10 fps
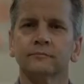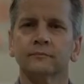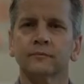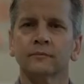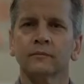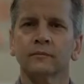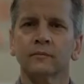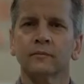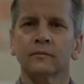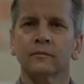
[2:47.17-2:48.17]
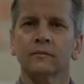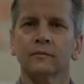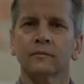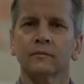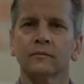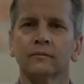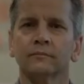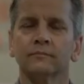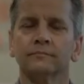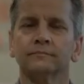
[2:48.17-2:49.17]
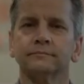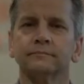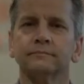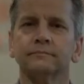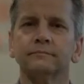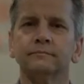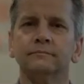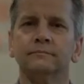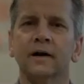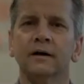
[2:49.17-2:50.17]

(silence)